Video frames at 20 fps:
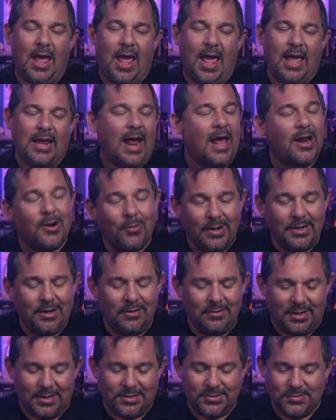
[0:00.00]
And how do I
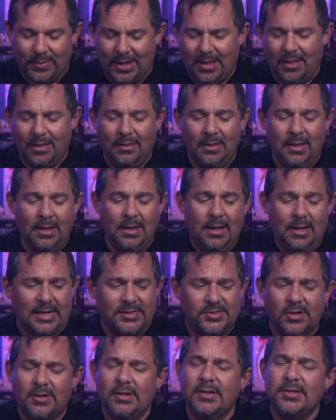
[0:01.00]
know this? Well, I
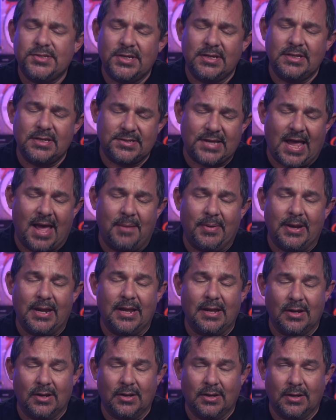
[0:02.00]
started to see this
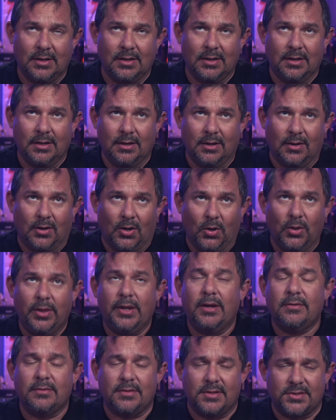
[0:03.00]
happening
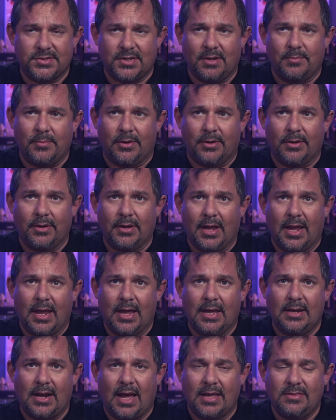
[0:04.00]
earlier in the summer,
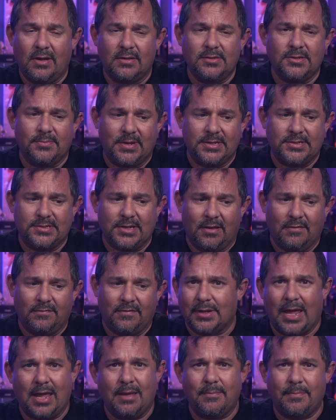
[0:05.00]
and I thought to myself,
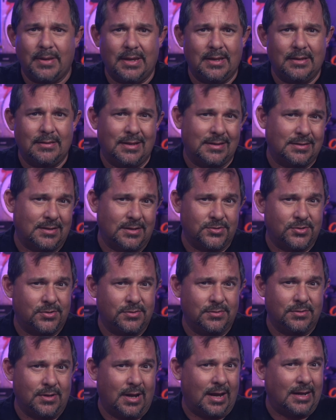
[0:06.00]
it can't be that
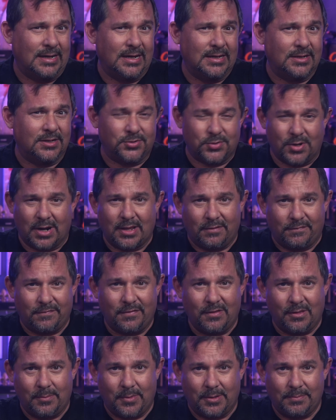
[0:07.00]
I need to dry the
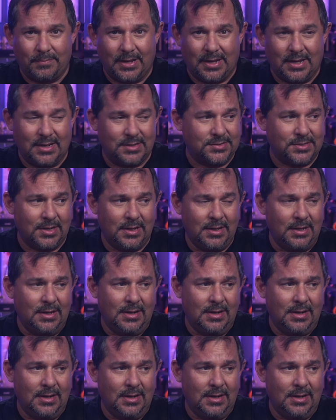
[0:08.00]
filament because